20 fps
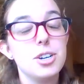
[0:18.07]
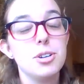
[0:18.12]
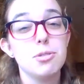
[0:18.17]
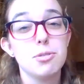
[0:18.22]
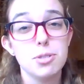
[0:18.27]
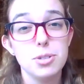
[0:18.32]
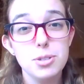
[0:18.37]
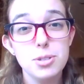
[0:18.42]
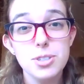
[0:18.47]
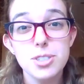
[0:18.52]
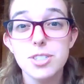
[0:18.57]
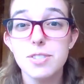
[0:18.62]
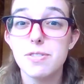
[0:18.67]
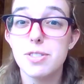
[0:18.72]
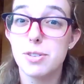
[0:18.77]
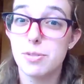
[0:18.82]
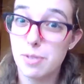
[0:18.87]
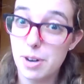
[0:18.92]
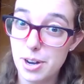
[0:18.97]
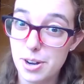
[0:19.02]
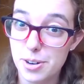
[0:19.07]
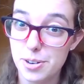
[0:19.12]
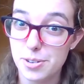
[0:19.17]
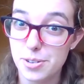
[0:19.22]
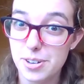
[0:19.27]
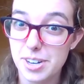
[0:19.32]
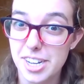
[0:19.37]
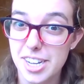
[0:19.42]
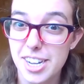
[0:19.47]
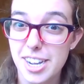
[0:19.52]
rules of the
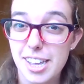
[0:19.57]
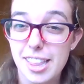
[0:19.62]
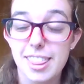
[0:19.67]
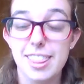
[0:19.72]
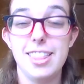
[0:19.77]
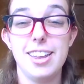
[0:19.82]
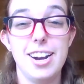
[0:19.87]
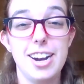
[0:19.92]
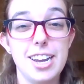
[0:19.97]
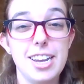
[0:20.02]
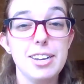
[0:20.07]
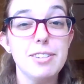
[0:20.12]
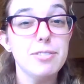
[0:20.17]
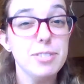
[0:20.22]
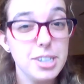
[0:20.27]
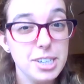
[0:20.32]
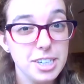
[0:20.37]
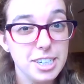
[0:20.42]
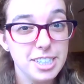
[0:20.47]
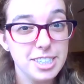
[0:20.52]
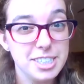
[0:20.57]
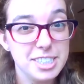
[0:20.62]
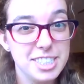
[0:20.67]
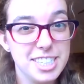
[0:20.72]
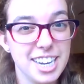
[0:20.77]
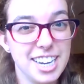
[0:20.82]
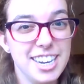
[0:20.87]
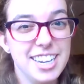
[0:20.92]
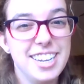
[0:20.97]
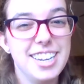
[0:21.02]
road that I have
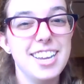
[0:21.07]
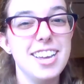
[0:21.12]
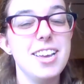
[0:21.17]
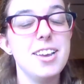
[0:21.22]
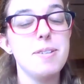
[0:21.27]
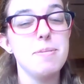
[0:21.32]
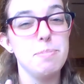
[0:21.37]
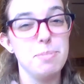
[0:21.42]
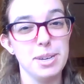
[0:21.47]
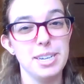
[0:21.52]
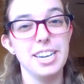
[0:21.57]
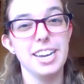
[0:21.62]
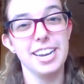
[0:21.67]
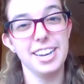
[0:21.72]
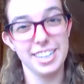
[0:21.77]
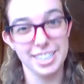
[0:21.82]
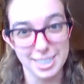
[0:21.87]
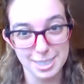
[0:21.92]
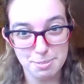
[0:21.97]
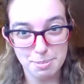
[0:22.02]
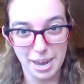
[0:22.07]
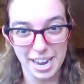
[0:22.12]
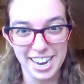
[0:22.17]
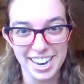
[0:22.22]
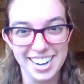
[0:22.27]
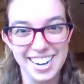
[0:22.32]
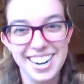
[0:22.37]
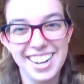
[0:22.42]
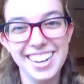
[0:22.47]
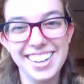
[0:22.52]
learned being in
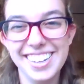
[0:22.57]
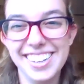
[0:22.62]
Spain.